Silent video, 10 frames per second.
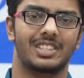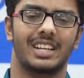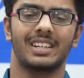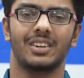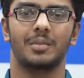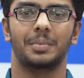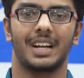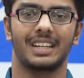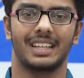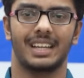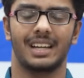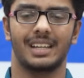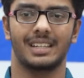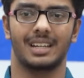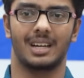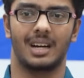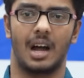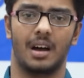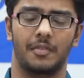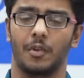Generally, Olympiads, there are
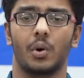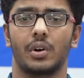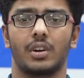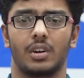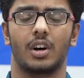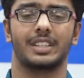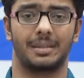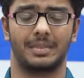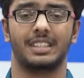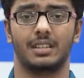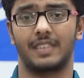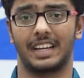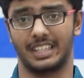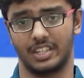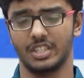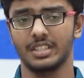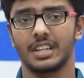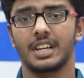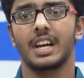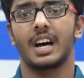four or sometimes even five stages.
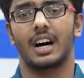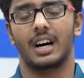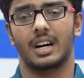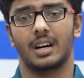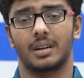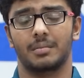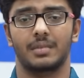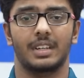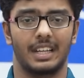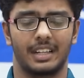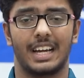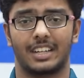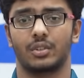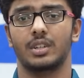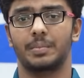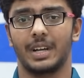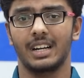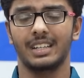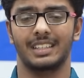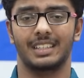In the Astro
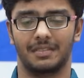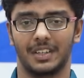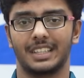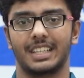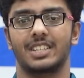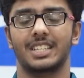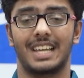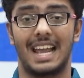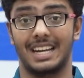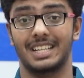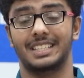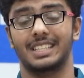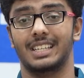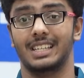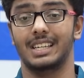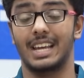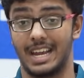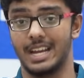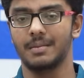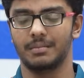Olympiad, the first stage is
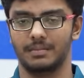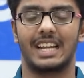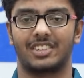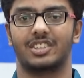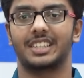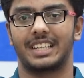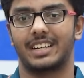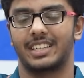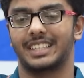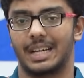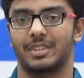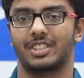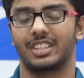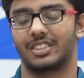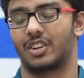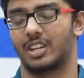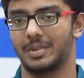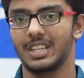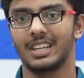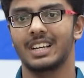NSEA, National Standard Examination
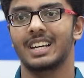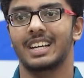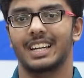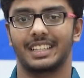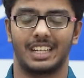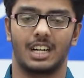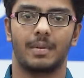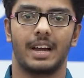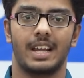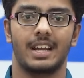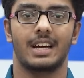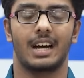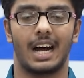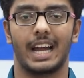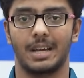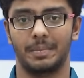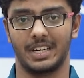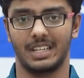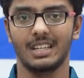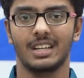Astronomy. It's held by
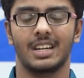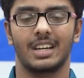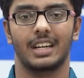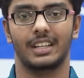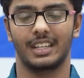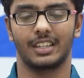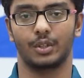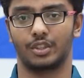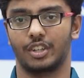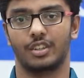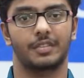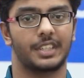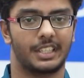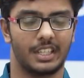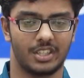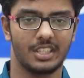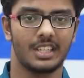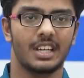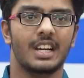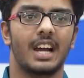IAPT, Indian Association of Physics
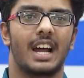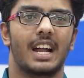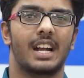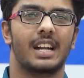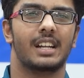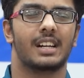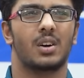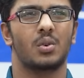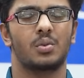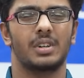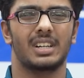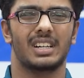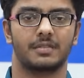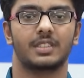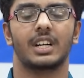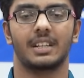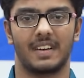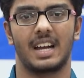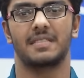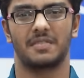Teachers, and around
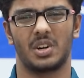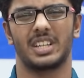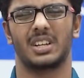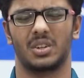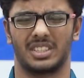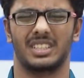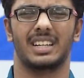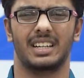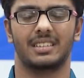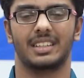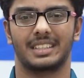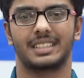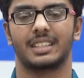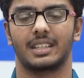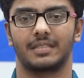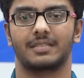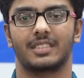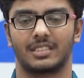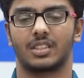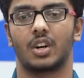35,000-40,000, it's a
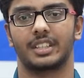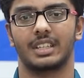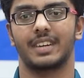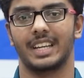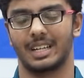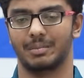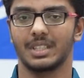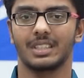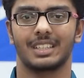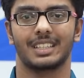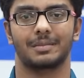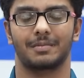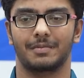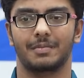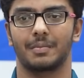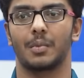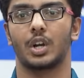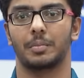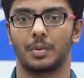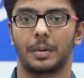constantly varying number because
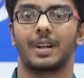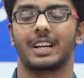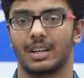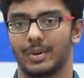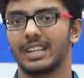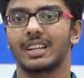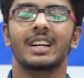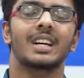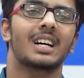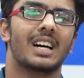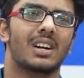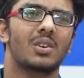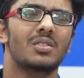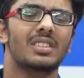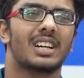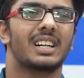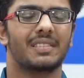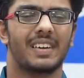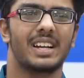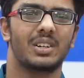more and more people are getting aware. Around
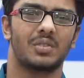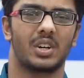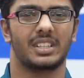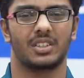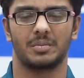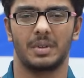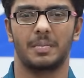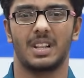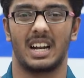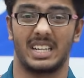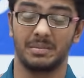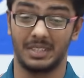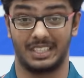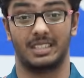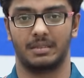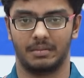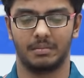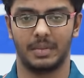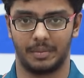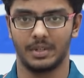35,000-40,000 people attempt this
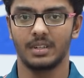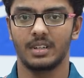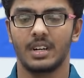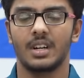paper,